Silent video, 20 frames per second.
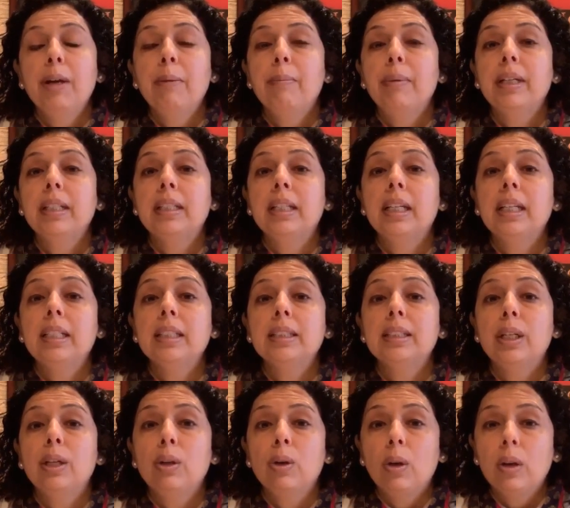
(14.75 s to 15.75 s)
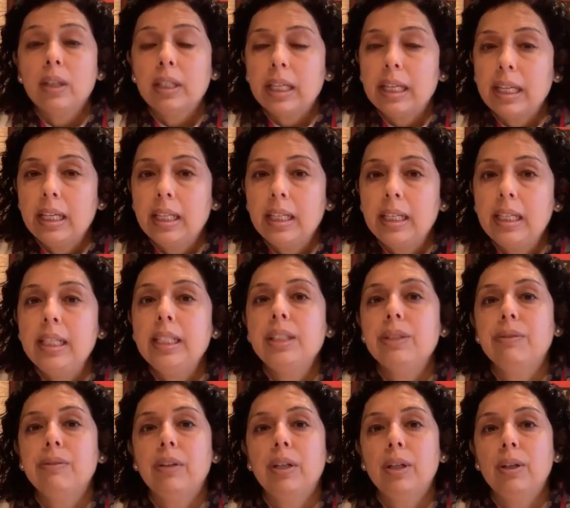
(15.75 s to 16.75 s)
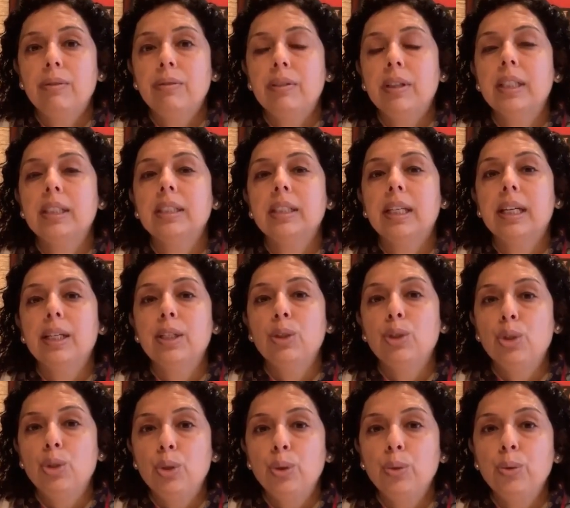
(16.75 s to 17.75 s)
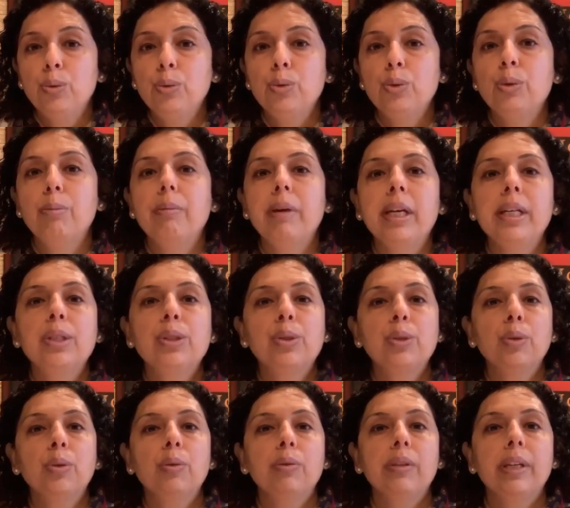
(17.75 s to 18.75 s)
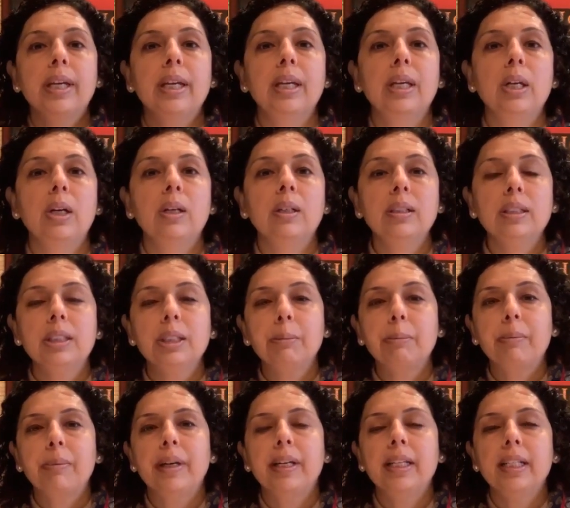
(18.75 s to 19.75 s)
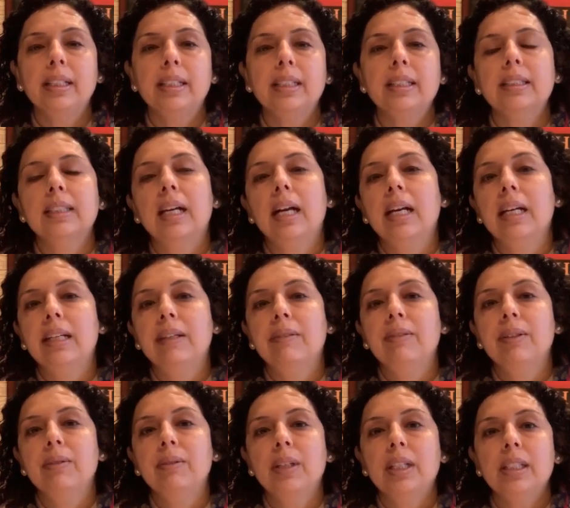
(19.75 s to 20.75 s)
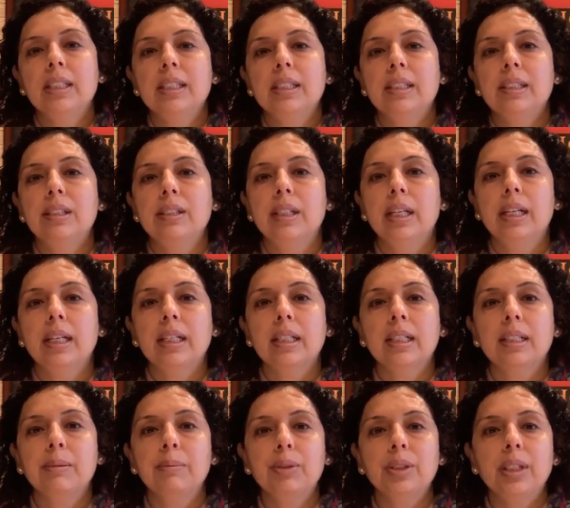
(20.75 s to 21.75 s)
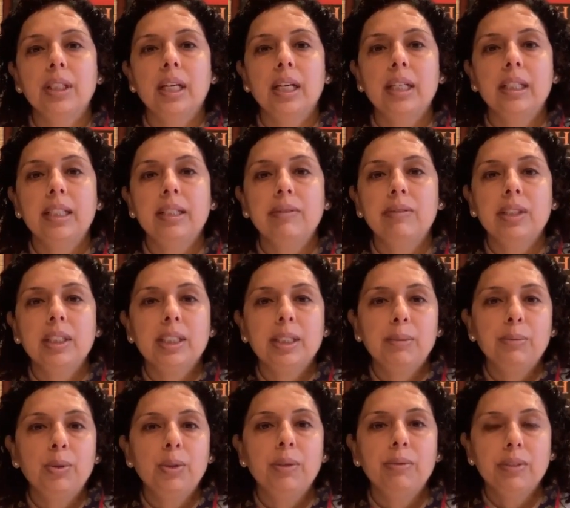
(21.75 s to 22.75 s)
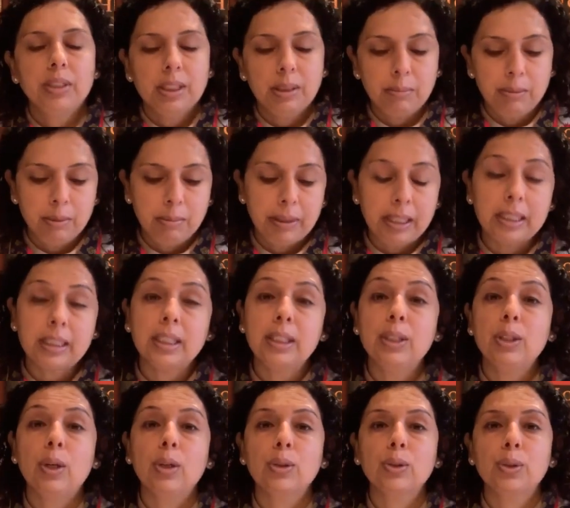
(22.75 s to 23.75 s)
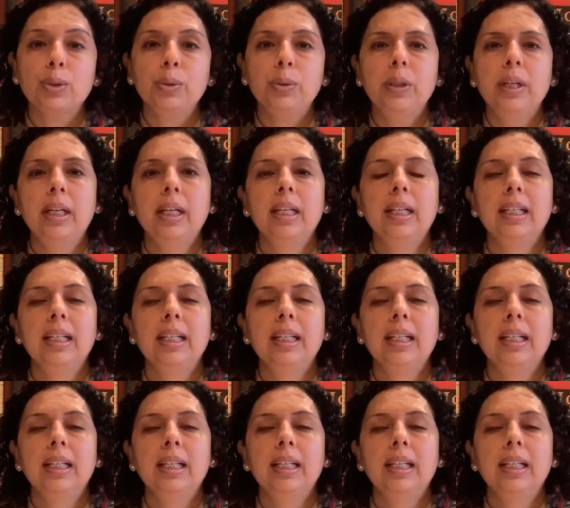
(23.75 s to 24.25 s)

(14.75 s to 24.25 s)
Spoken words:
But there is a lot each one of us can do to make sure we are not spreading this. Hi everyone, this is Jaya Karamchandani and welcome to Invincible Passion Talk Show.